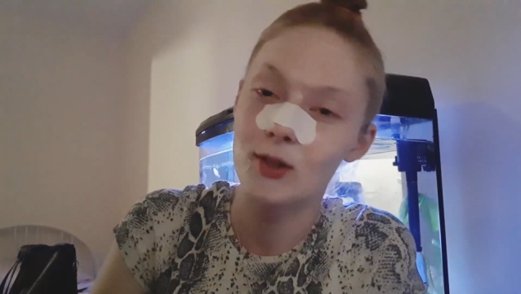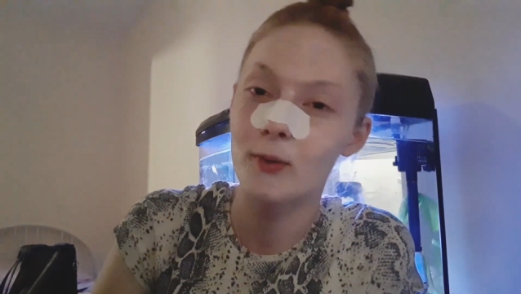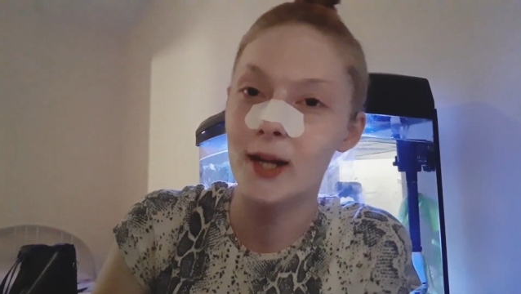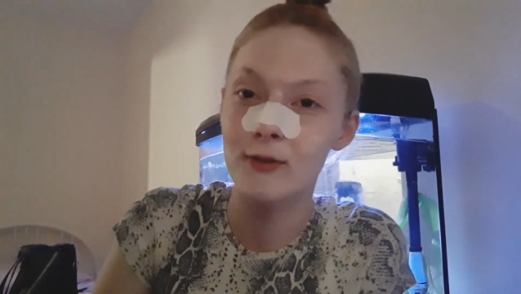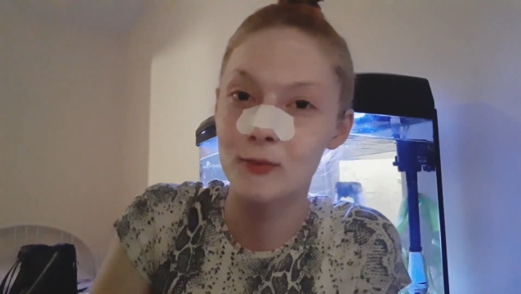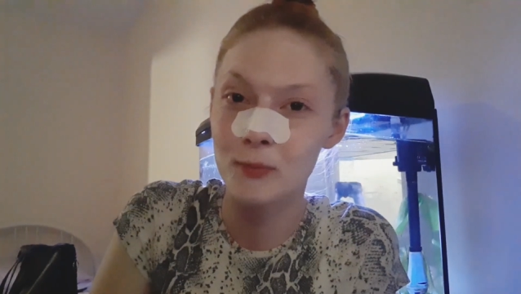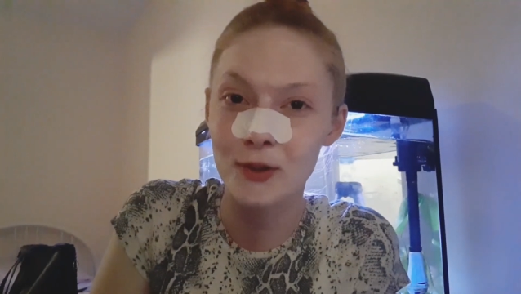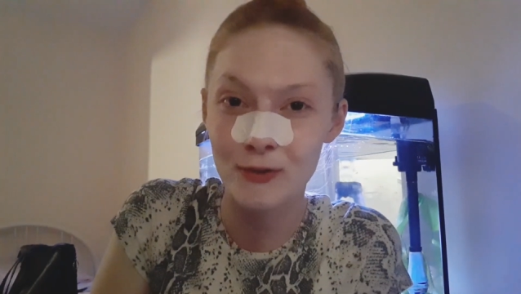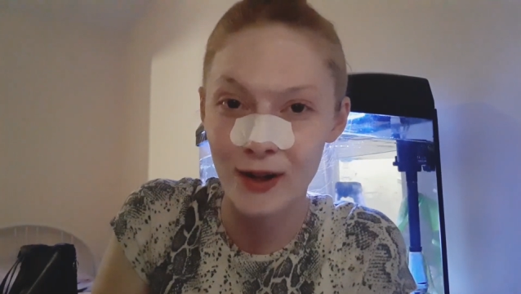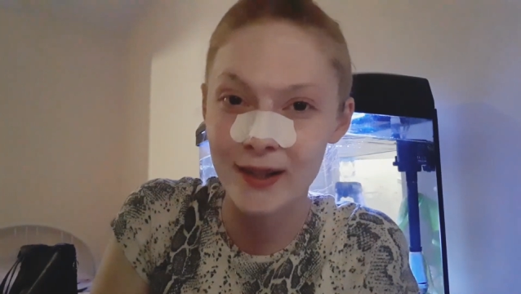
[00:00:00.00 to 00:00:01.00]
do we have a
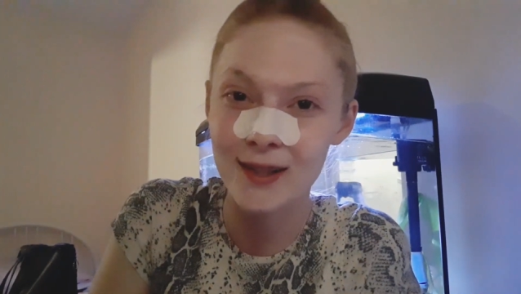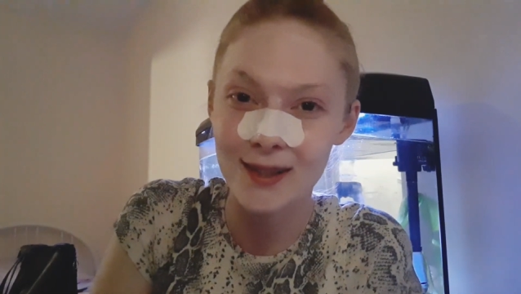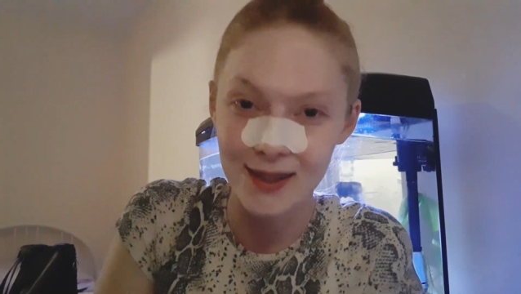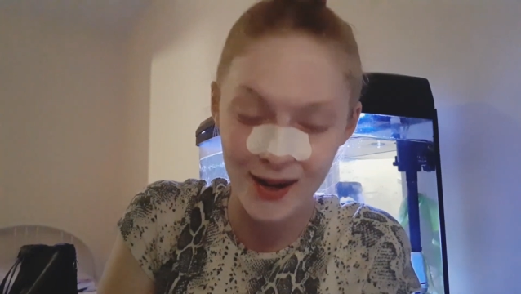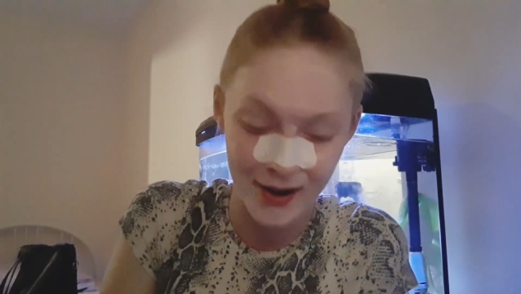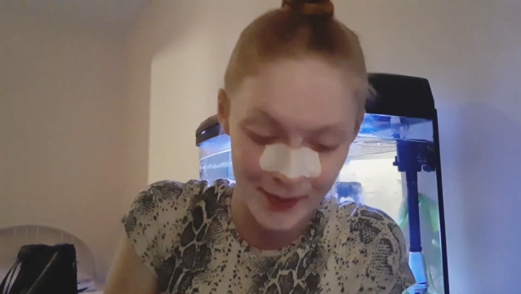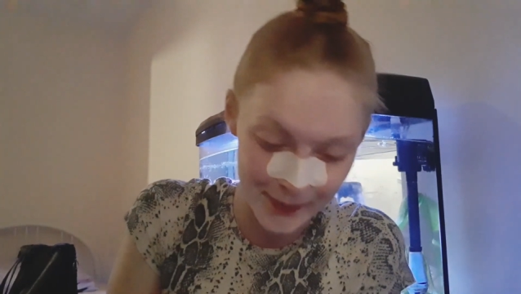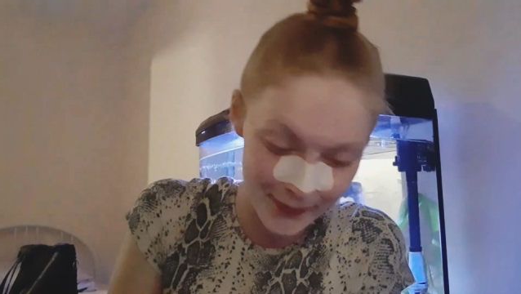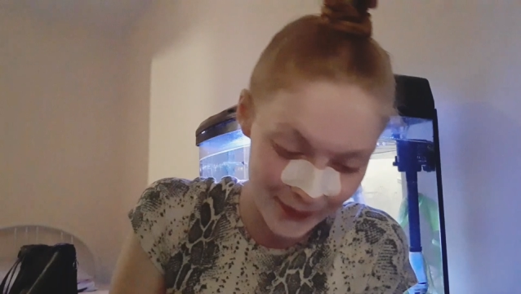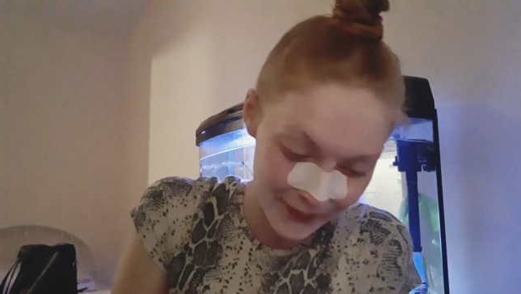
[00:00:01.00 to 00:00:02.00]
boyfriend? No.